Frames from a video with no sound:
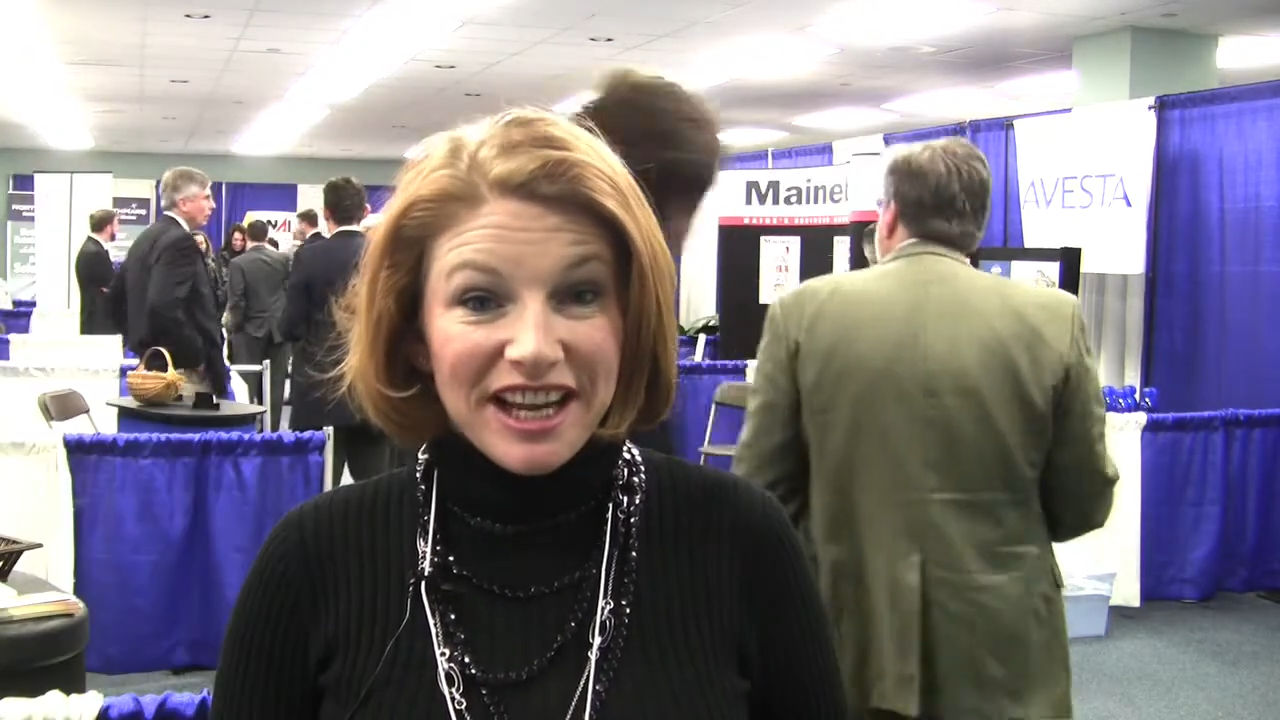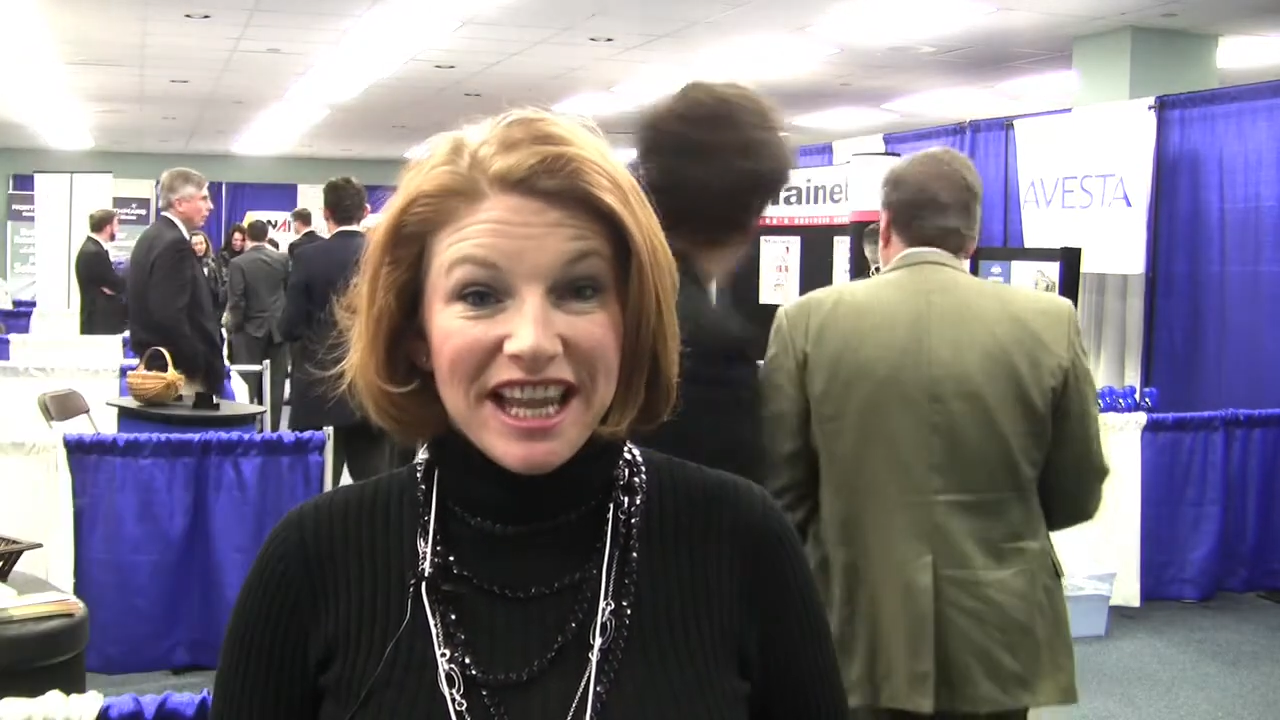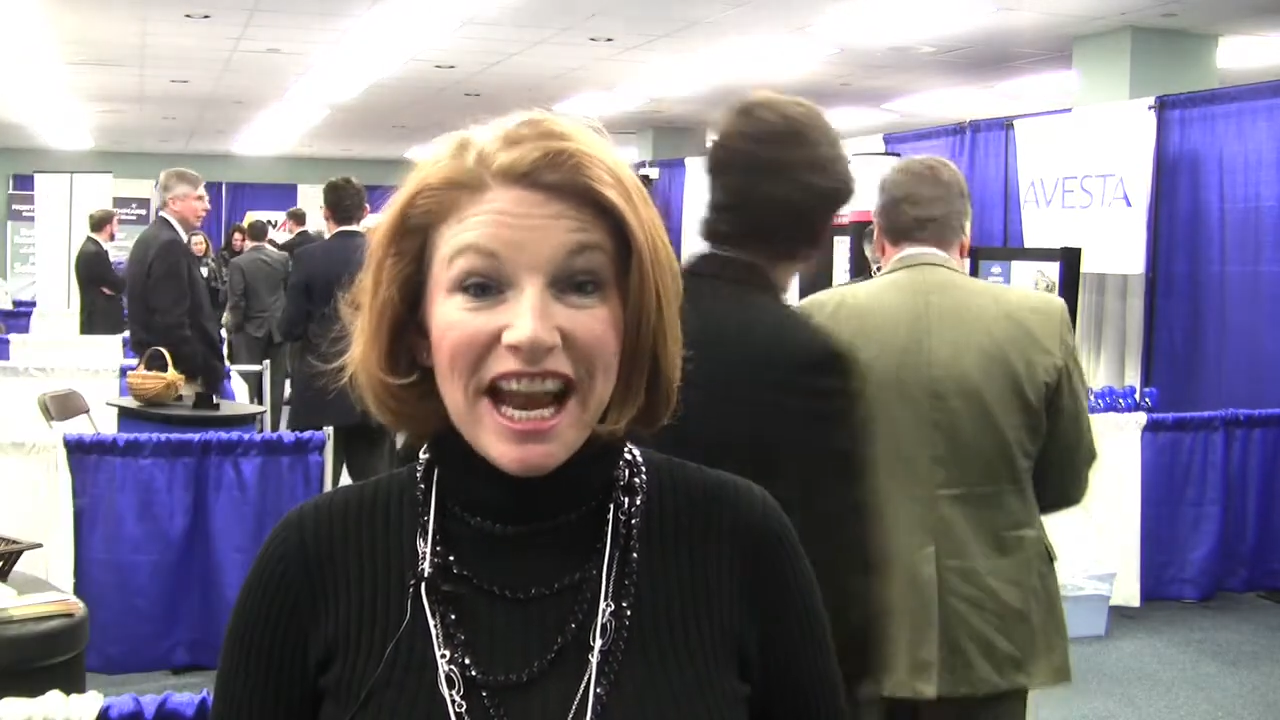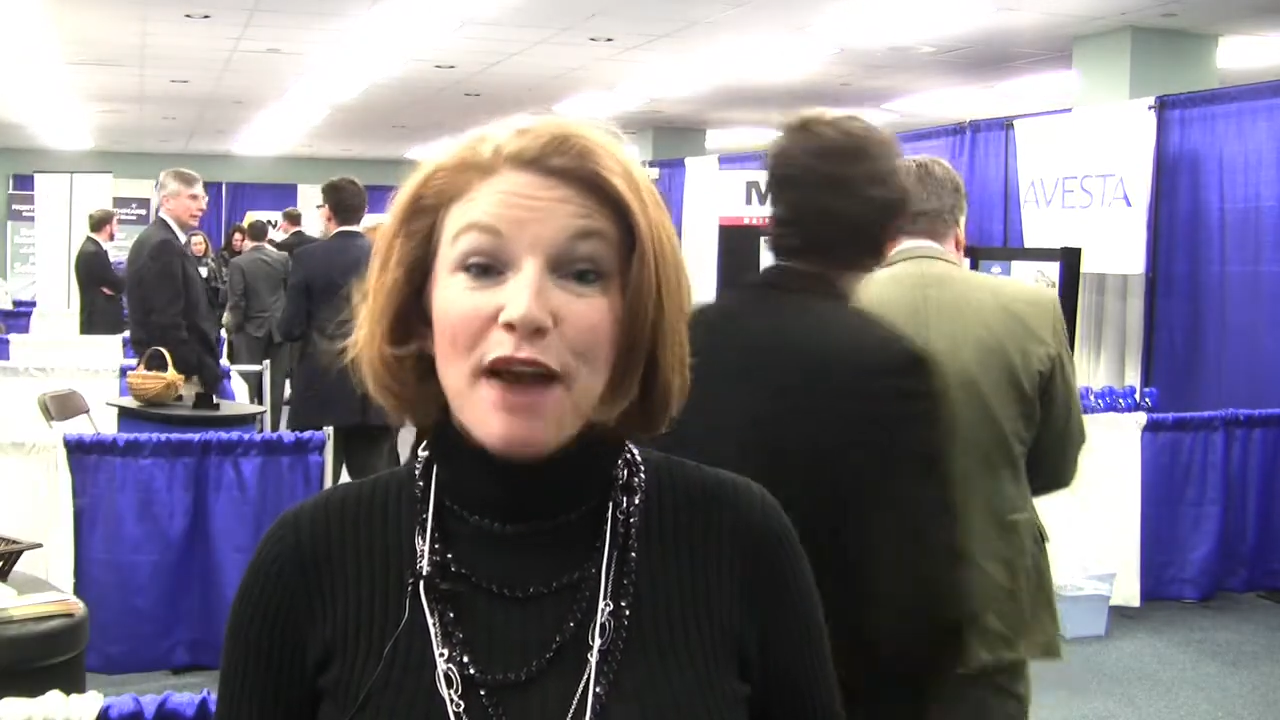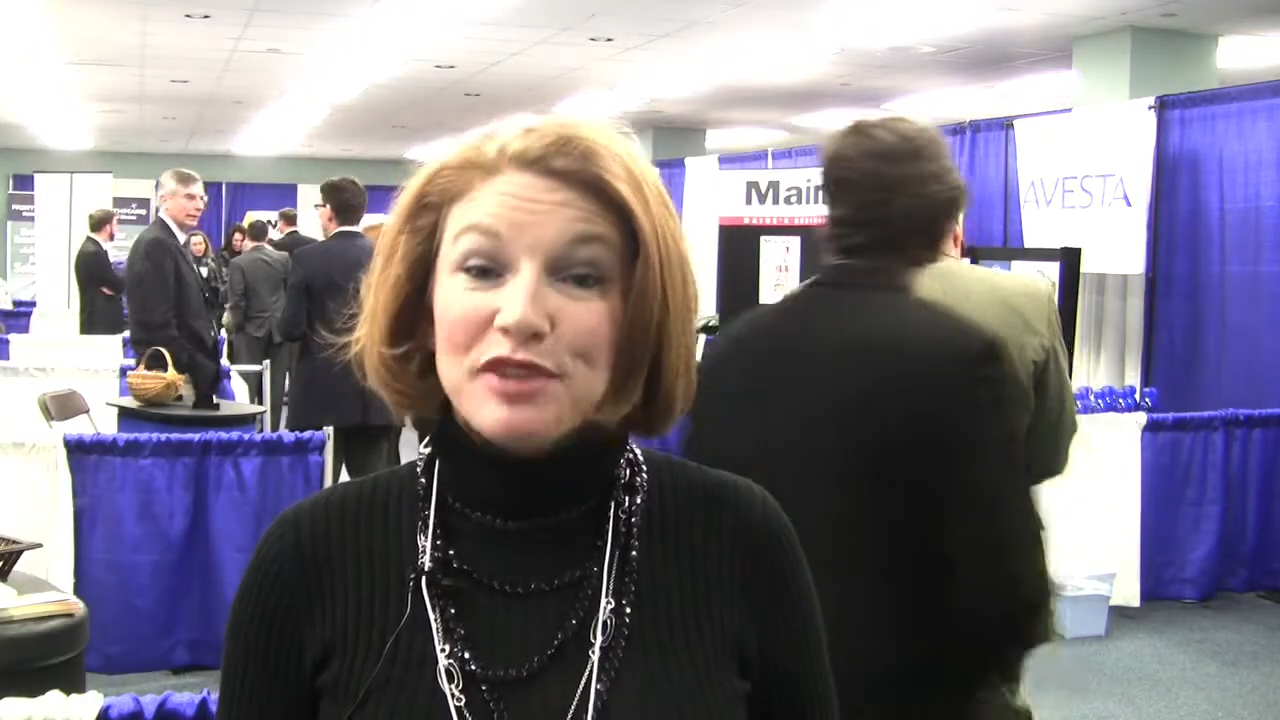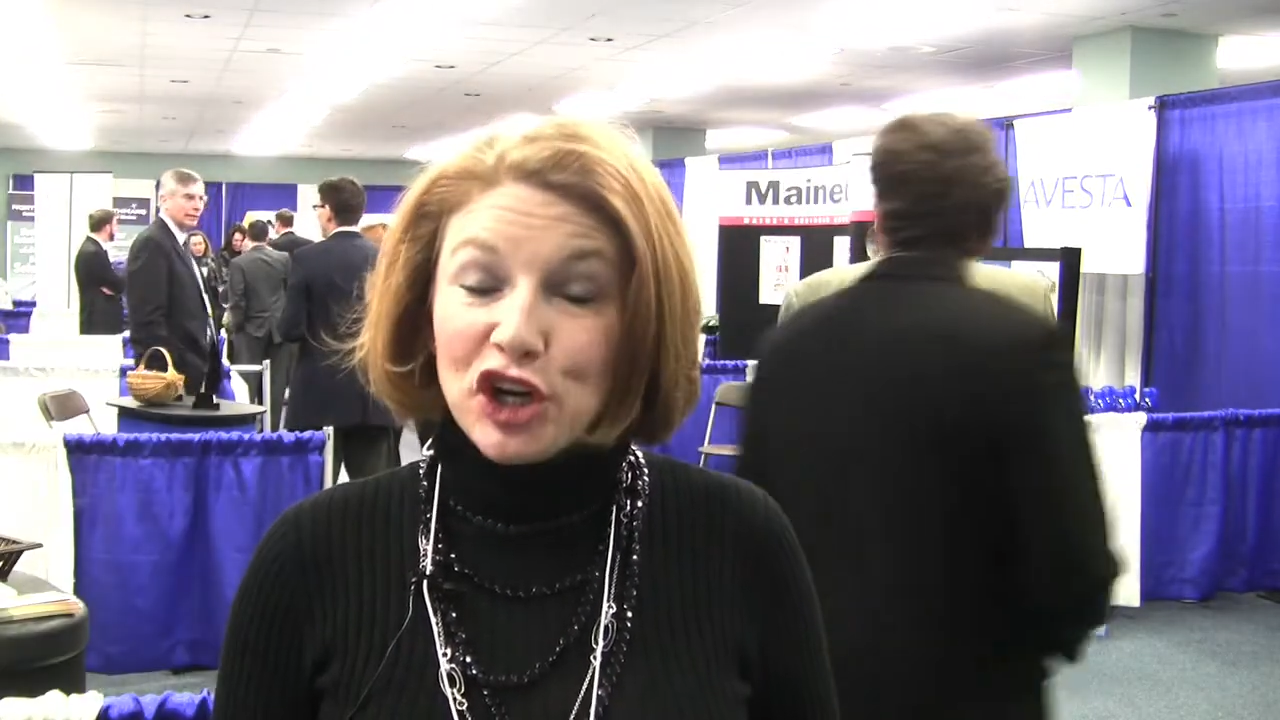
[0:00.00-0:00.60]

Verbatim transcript: and that I'm